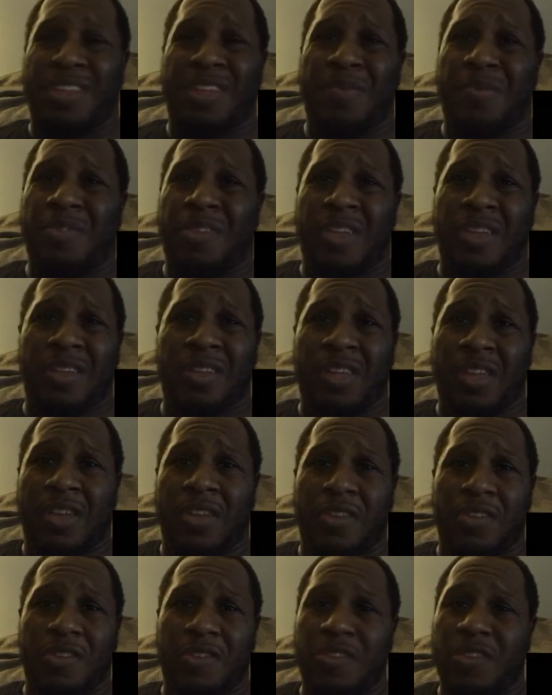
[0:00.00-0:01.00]
it was like like
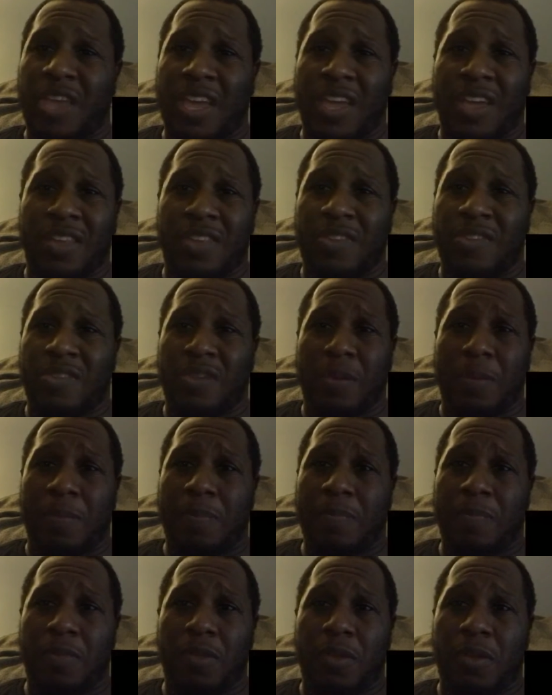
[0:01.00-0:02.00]
a seconds,
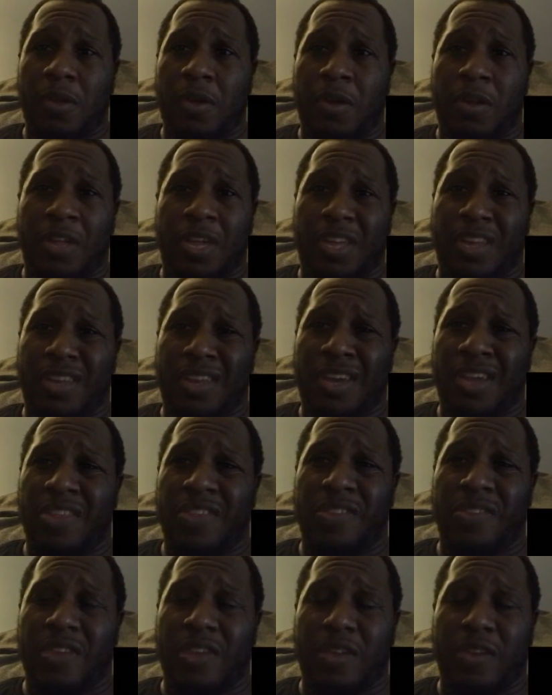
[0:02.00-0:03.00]
uh, like nine
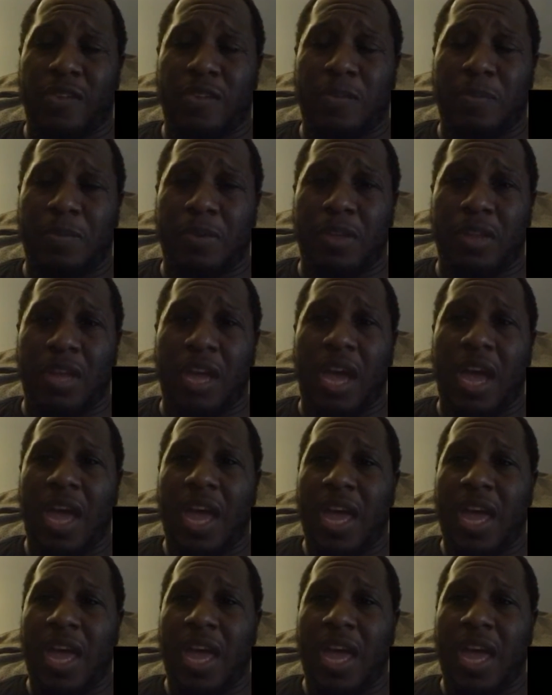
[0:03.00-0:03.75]
seconds, but